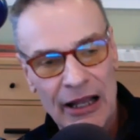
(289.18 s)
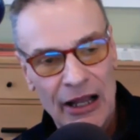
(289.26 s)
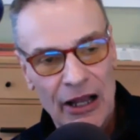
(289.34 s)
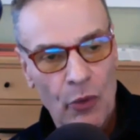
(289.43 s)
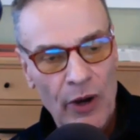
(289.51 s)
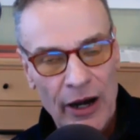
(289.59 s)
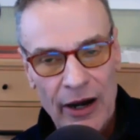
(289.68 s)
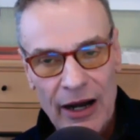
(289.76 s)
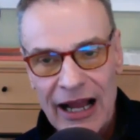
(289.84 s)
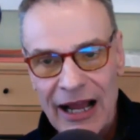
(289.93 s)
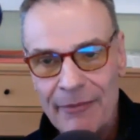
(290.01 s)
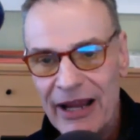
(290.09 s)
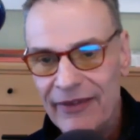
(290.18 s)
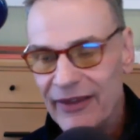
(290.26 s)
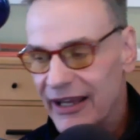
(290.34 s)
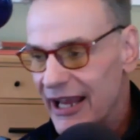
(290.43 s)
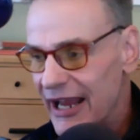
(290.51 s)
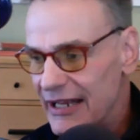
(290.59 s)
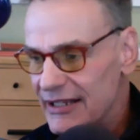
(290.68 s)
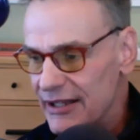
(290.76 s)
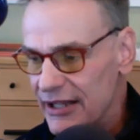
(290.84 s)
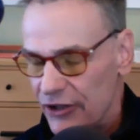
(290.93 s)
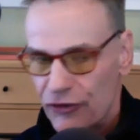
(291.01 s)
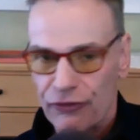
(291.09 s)
where I made the case
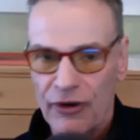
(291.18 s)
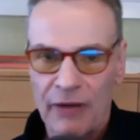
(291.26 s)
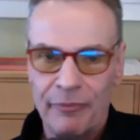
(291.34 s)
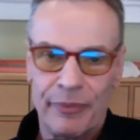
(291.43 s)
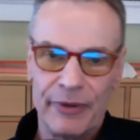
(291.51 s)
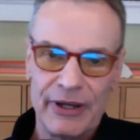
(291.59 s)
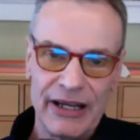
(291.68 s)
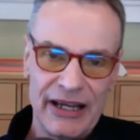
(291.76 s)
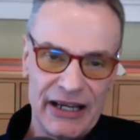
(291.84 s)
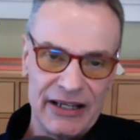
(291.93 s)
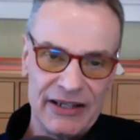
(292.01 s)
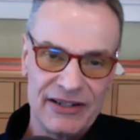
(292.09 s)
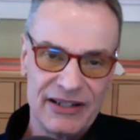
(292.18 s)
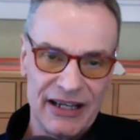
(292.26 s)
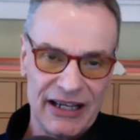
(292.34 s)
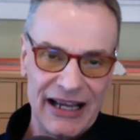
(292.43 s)
that Trump is